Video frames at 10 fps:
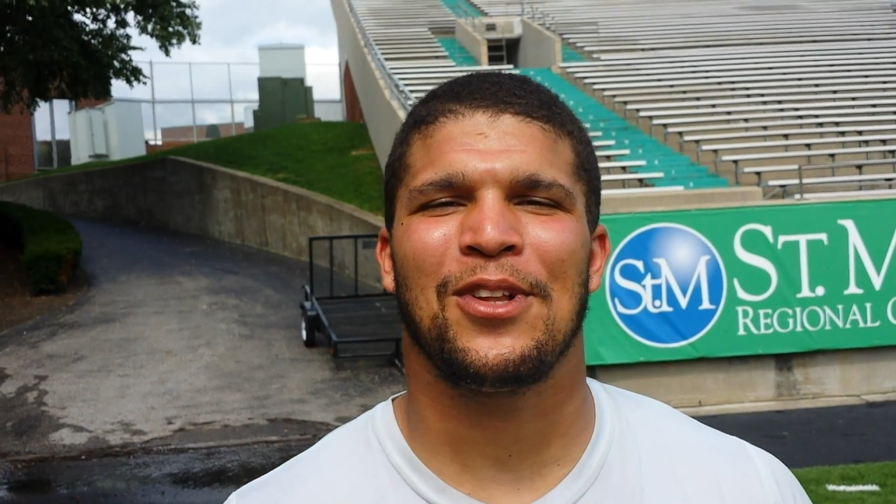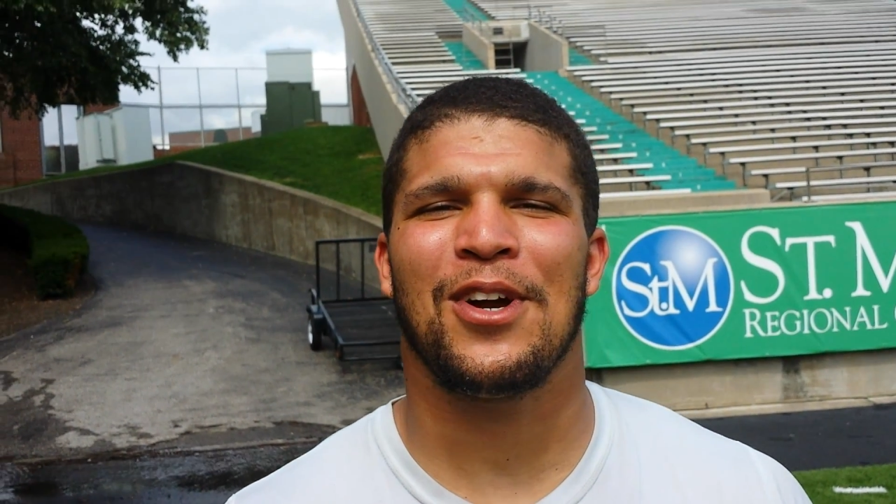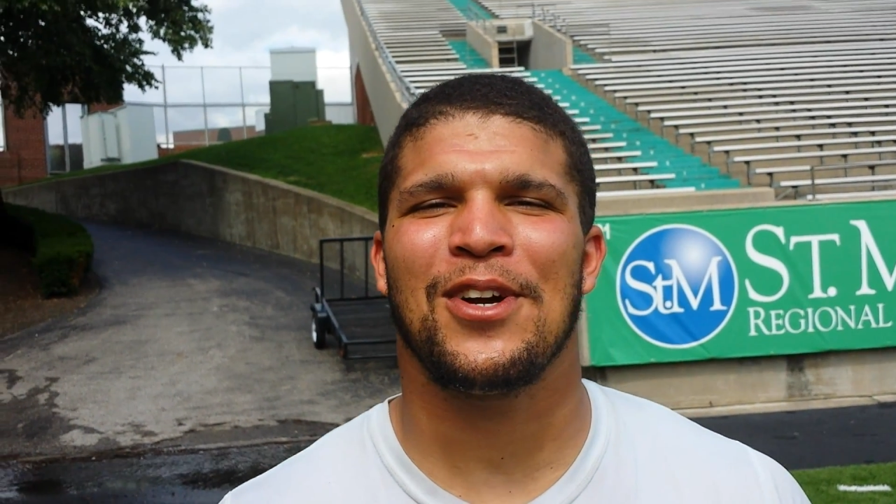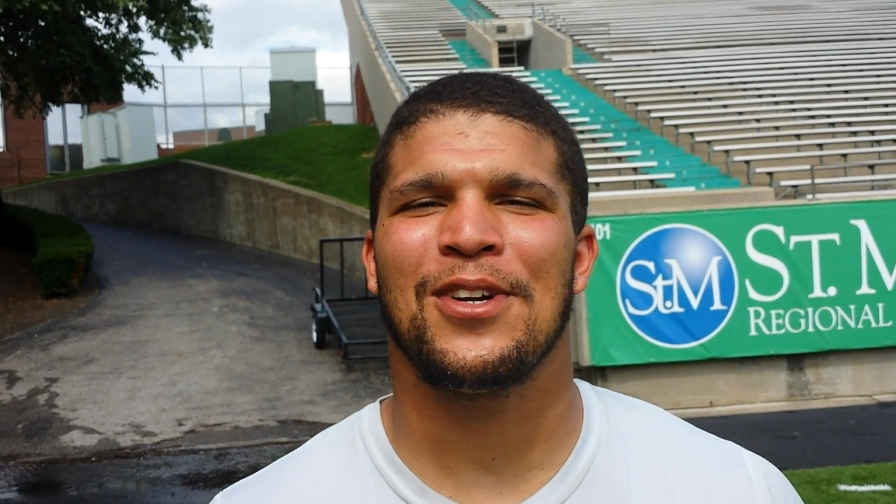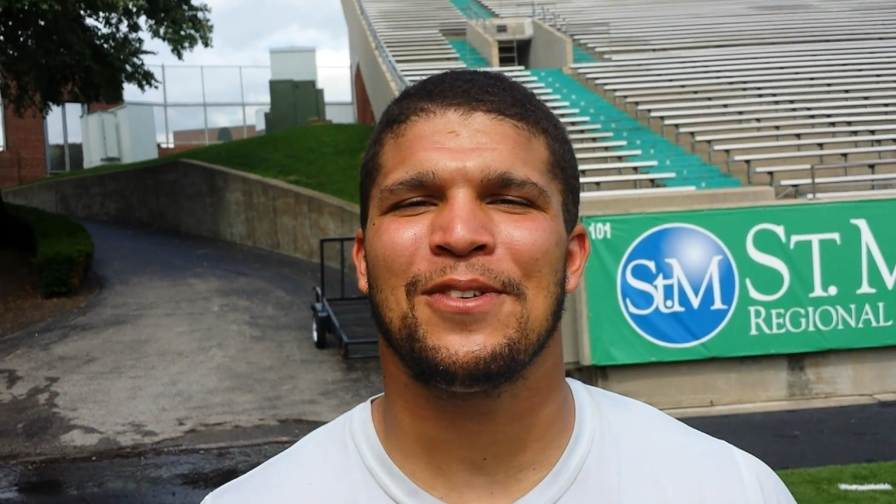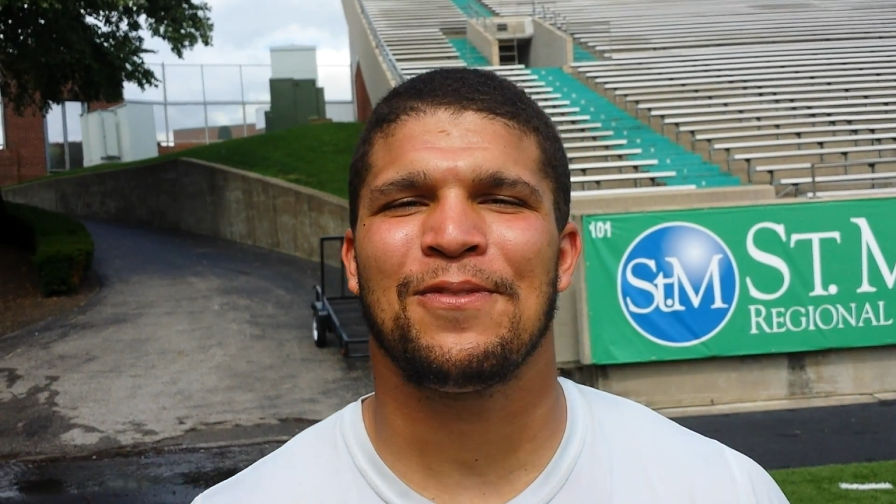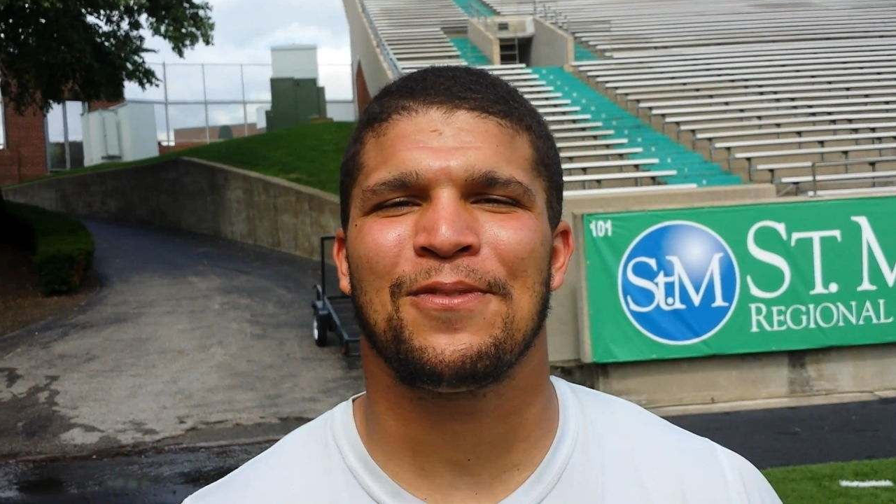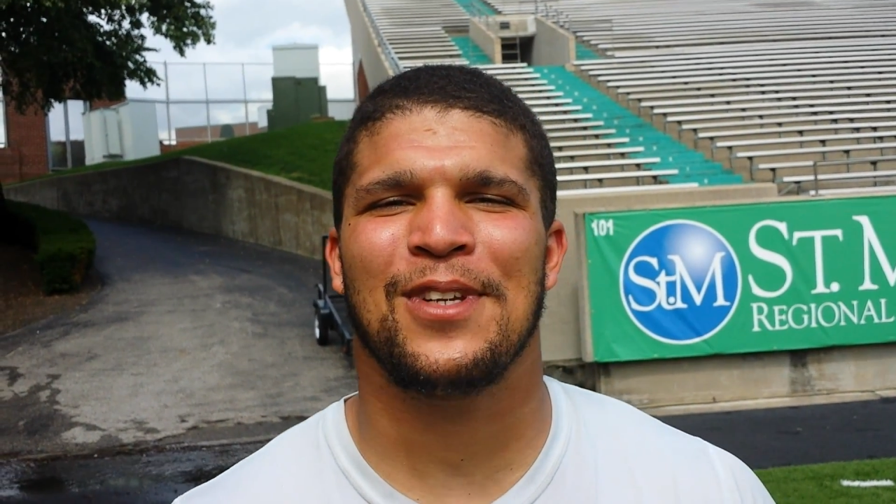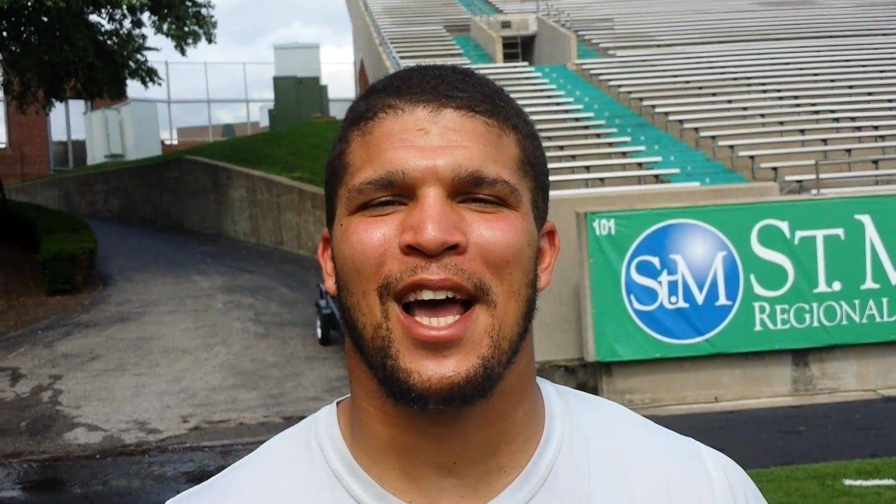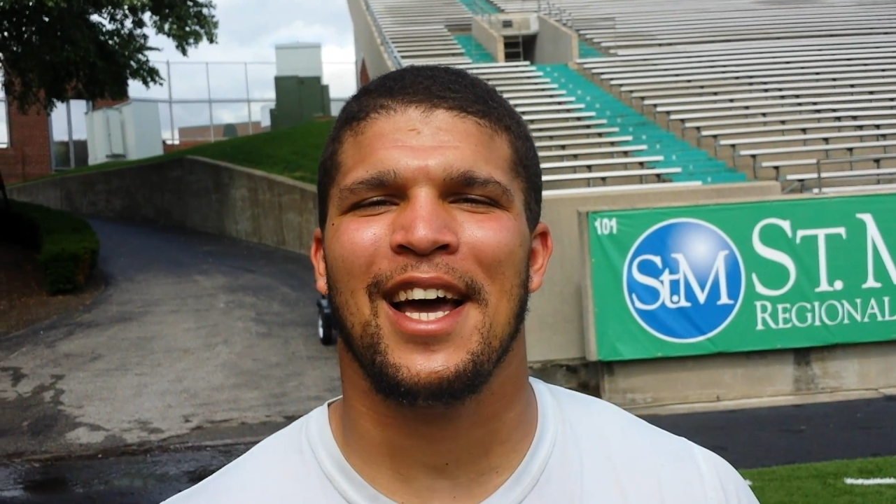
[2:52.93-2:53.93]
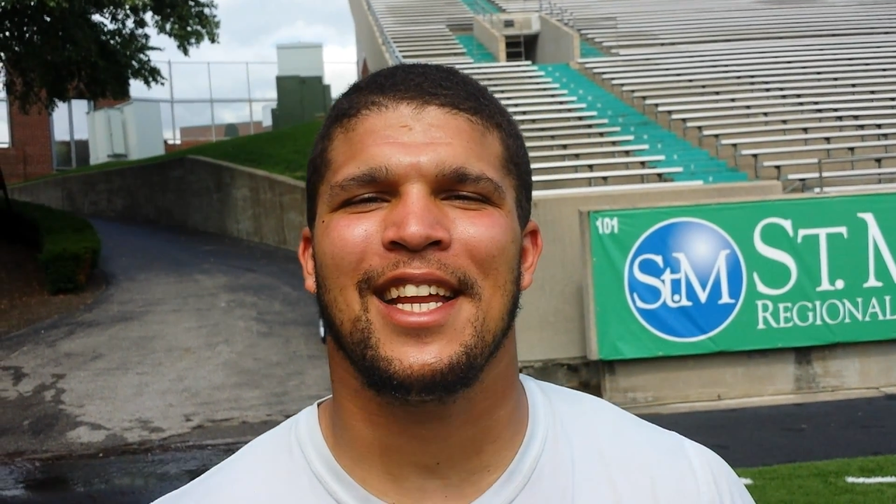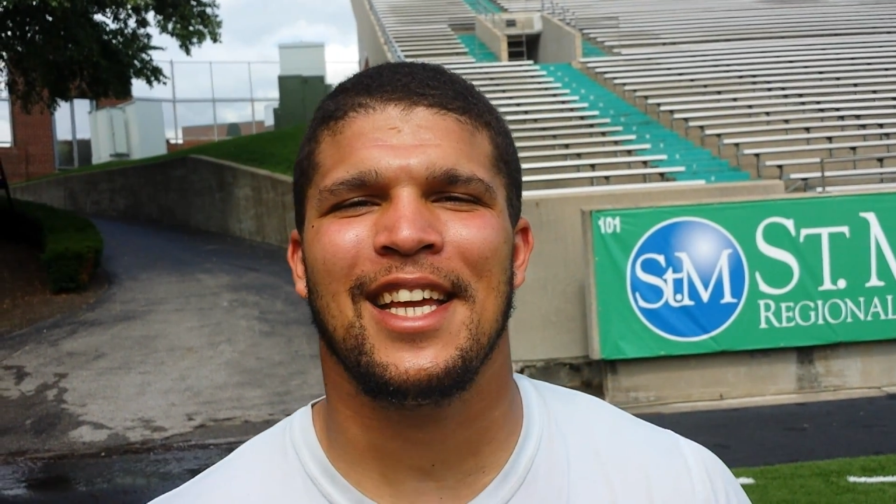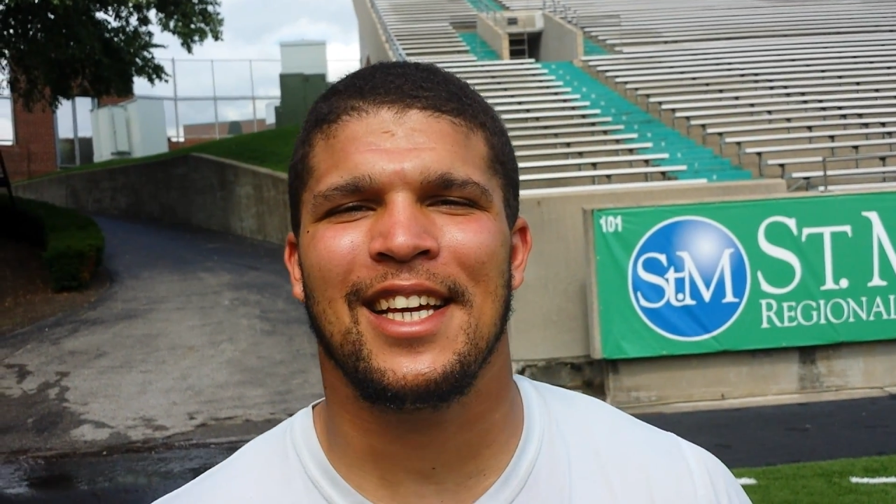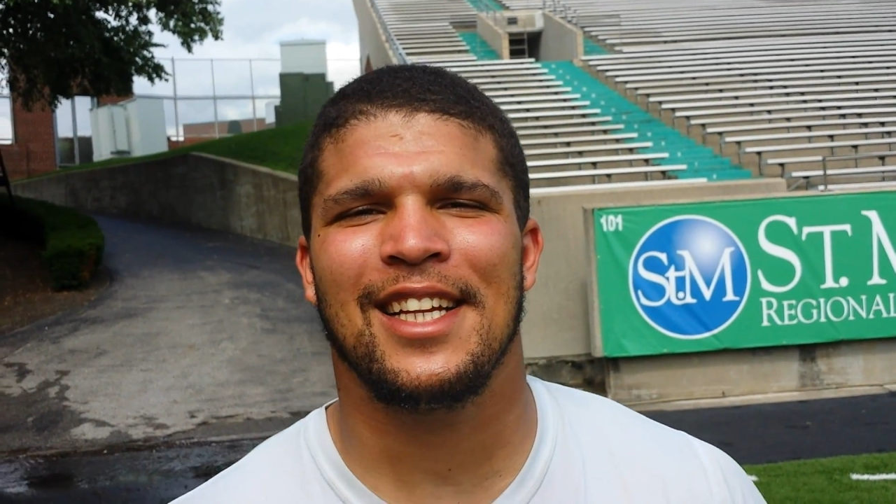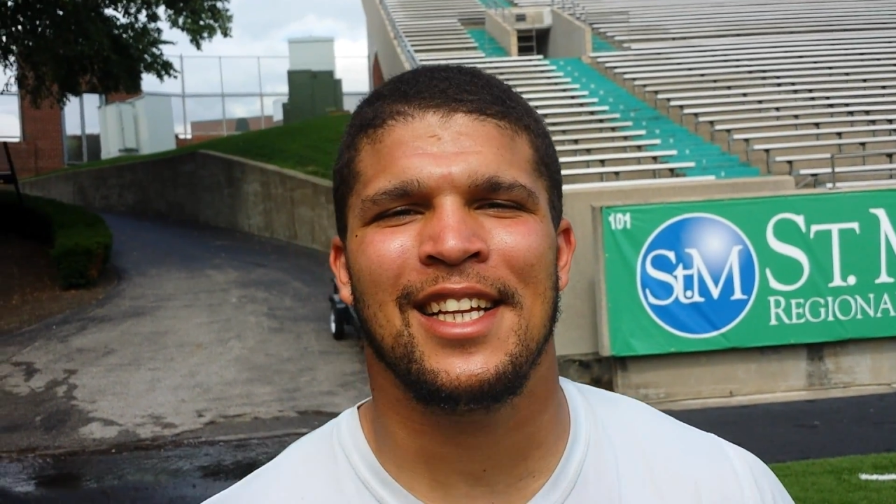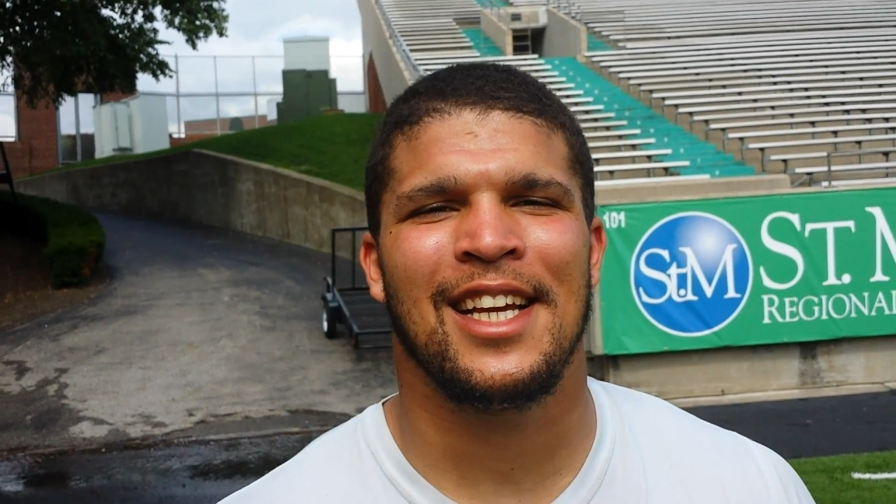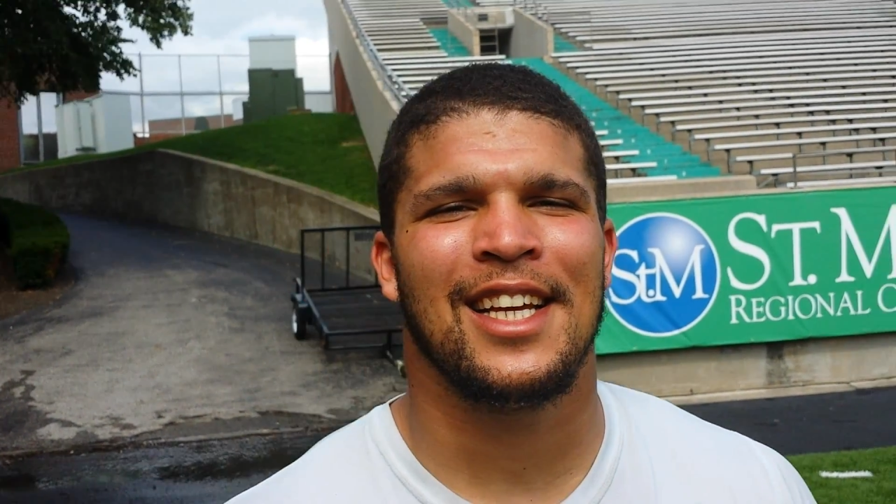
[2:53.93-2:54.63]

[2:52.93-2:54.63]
learn tight end.